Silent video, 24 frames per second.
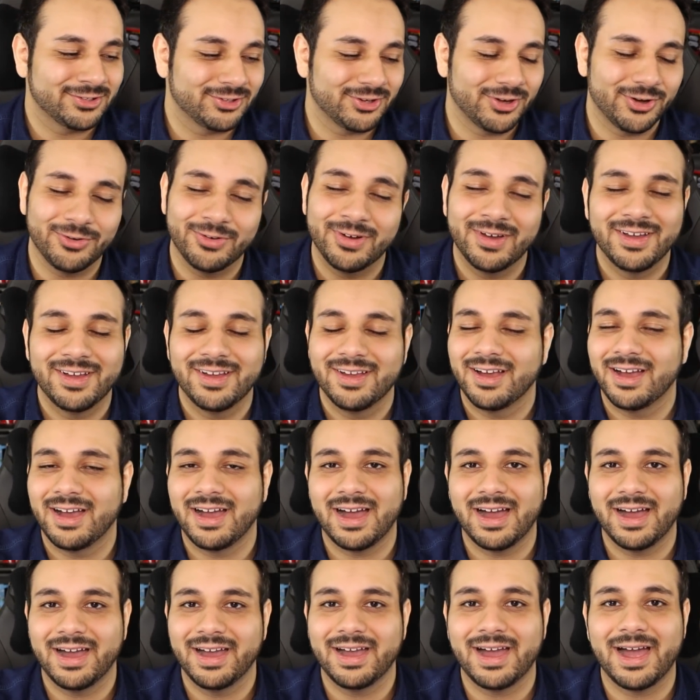So
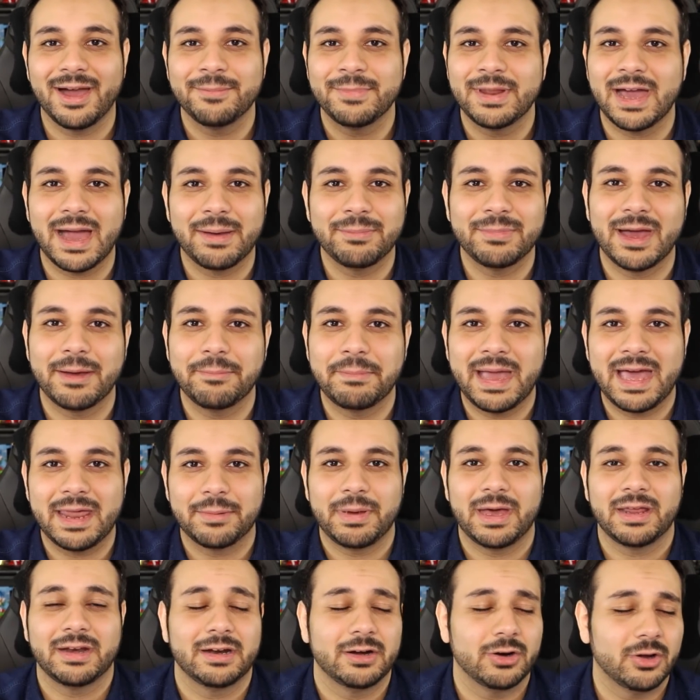I'm not
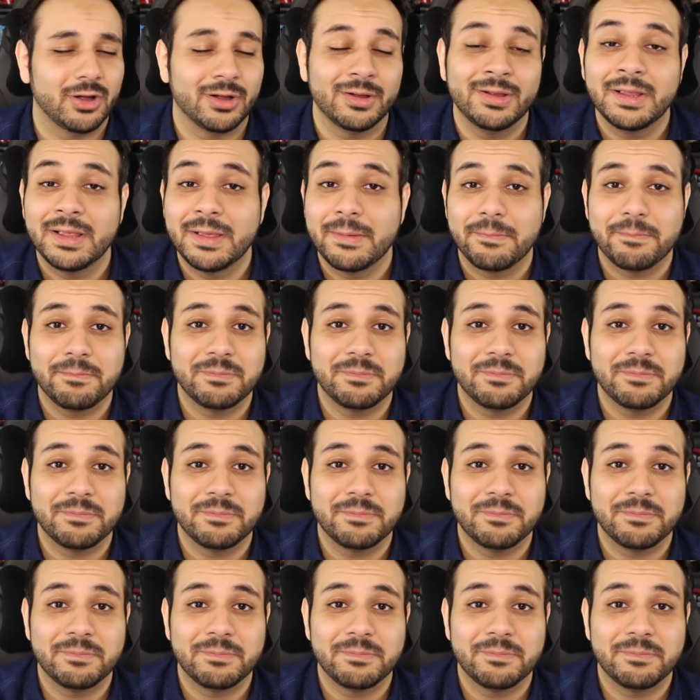mad about it at all.